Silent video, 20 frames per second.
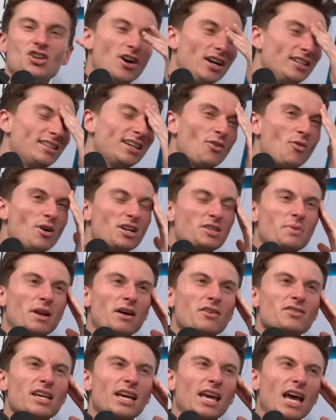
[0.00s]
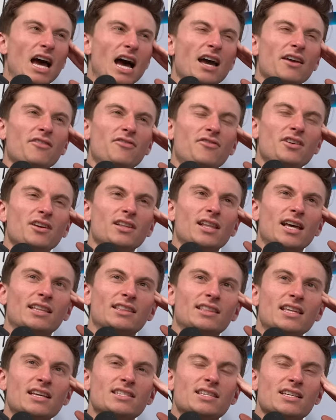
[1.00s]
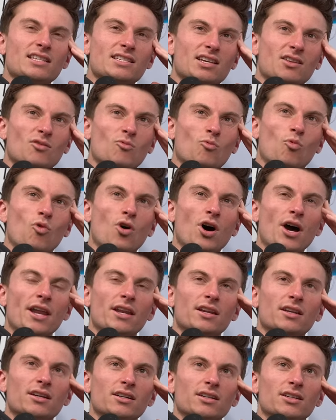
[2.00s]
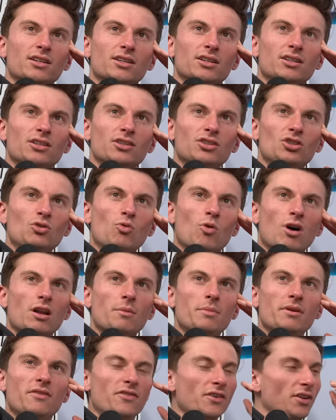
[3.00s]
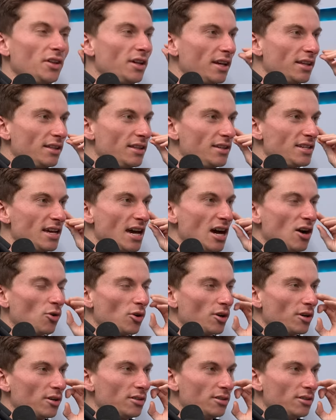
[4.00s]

no, I did it once, but I was like, I feel like this isn't what you want to be feeling at this hour.